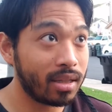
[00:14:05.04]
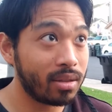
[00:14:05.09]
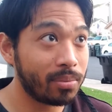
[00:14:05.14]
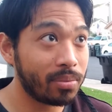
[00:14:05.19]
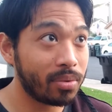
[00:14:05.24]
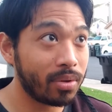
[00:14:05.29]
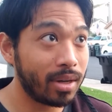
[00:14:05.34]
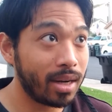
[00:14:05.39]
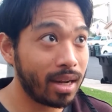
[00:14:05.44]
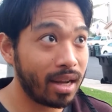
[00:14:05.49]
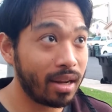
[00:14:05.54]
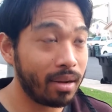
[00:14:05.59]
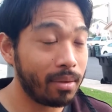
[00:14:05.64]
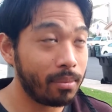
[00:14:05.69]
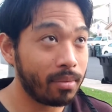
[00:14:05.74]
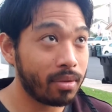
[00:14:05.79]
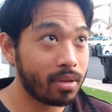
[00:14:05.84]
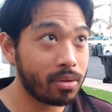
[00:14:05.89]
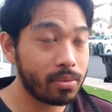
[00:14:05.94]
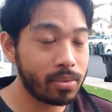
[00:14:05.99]
this point
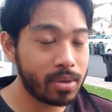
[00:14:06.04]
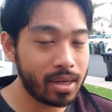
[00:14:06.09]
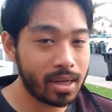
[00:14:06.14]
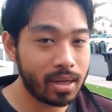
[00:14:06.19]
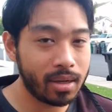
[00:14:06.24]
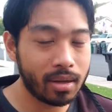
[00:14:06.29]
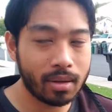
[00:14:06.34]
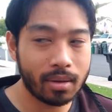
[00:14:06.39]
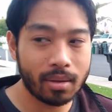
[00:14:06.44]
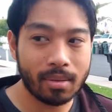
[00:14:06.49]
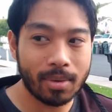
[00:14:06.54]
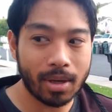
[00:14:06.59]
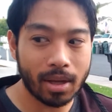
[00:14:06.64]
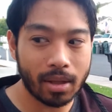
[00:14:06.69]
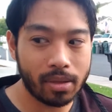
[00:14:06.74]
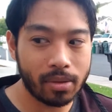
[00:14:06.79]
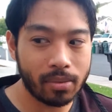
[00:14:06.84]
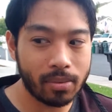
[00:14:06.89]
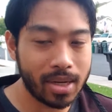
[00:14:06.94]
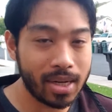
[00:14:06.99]
I'm
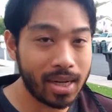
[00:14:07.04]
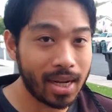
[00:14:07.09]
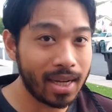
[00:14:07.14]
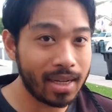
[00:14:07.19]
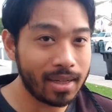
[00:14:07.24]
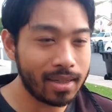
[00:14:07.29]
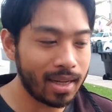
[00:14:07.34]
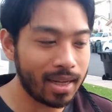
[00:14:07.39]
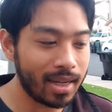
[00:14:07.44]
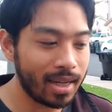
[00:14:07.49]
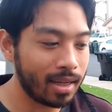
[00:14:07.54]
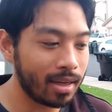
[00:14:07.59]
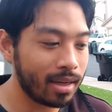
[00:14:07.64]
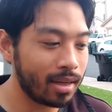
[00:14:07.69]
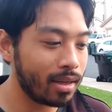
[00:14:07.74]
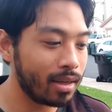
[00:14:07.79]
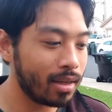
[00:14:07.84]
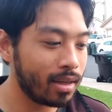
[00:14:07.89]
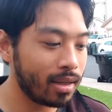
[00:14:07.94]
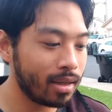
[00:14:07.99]
about 3 days
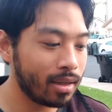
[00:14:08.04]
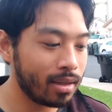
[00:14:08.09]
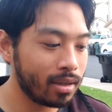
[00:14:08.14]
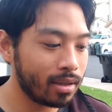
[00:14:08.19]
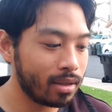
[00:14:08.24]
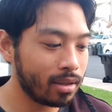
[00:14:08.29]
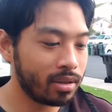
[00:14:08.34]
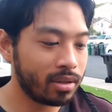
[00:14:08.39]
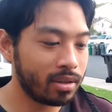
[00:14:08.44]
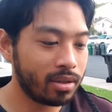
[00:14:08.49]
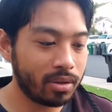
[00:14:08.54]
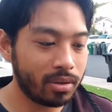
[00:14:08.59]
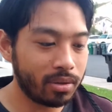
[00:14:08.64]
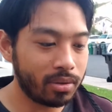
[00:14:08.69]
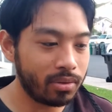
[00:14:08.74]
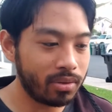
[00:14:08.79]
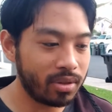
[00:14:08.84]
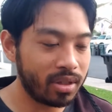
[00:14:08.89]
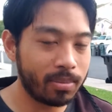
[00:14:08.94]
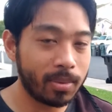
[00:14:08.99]
in
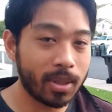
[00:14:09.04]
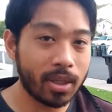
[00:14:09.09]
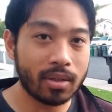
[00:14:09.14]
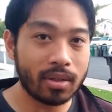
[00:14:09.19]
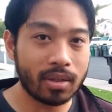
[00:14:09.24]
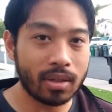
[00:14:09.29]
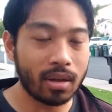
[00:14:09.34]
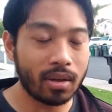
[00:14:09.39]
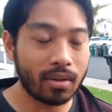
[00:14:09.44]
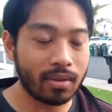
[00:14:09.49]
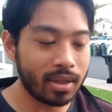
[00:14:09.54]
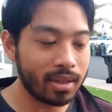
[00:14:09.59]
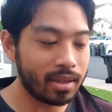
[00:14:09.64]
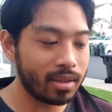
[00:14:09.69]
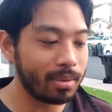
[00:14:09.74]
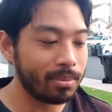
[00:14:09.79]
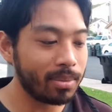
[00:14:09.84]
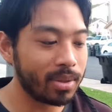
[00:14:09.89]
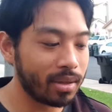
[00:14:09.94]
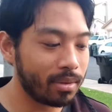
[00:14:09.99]
to experiencing all these
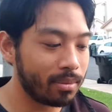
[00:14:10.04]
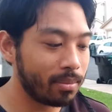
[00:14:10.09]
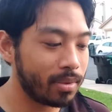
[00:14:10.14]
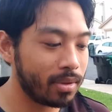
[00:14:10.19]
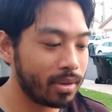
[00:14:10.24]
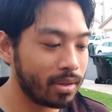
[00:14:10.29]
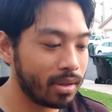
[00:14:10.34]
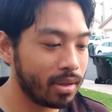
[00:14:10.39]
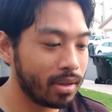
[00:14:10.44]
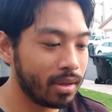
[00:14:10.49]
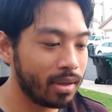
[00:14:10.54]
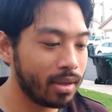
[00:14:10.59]
symptoms.